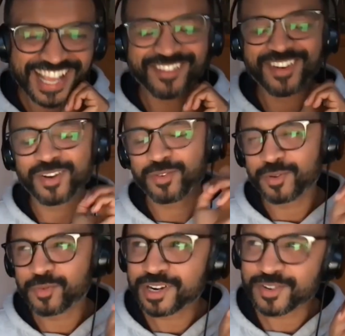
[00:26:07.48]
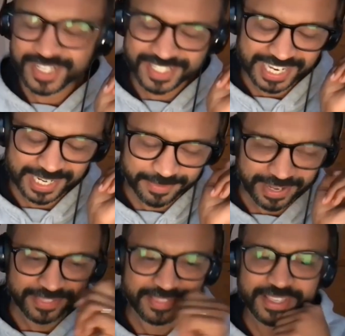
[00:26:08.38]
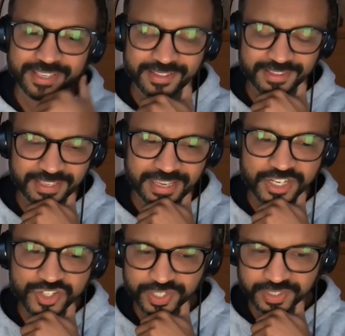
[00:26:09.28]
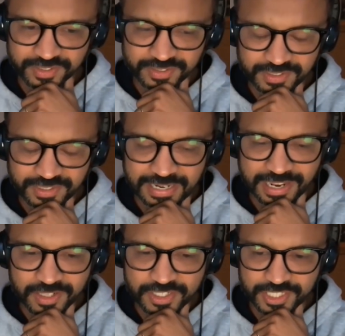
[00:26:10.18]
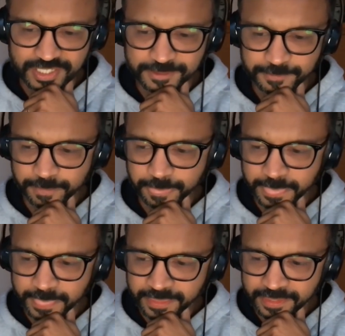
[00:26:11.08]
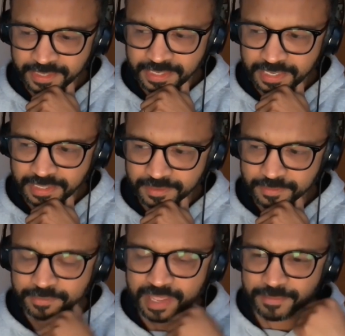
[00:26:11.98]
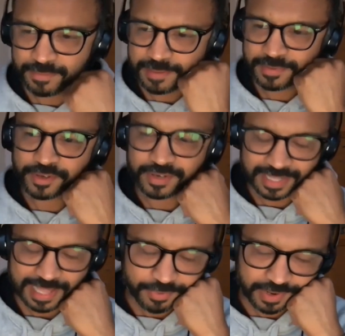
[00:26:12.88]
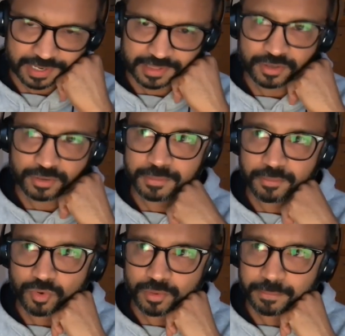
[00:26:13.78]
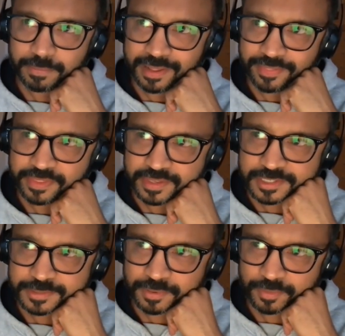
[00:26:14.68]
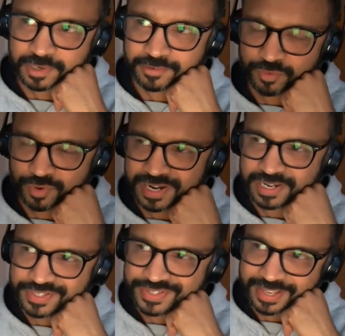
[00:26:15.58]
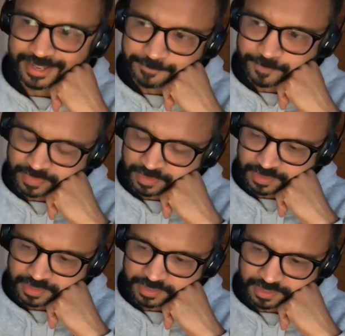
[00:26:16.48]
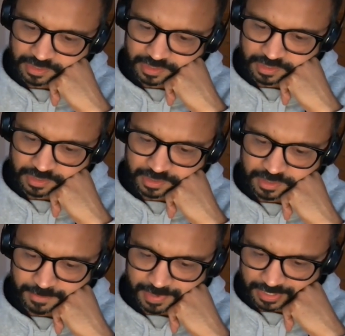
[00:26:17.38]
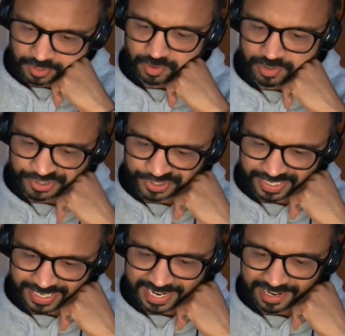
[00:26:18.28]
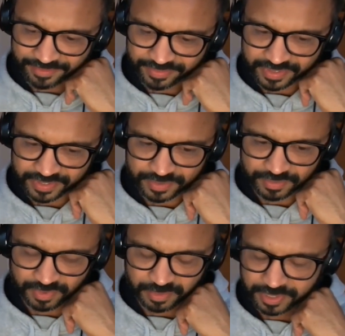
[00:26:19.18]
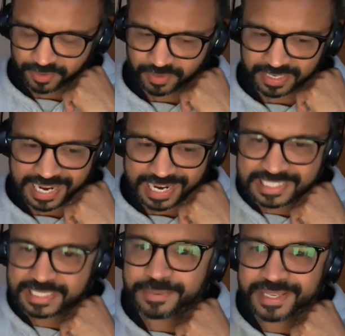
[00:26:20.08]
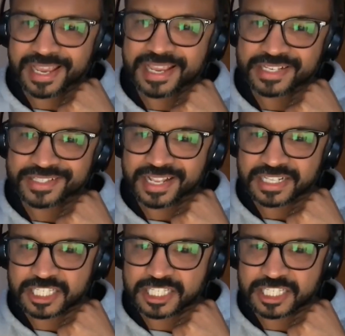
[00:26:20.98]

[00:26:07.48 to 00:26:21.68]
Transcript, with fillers: But what what I was saying about the the engine analogy. And maybe maybe you could elaborate a little bit more about this. But what I've read is that the the mitochondria have this, what we call an A T P ase, that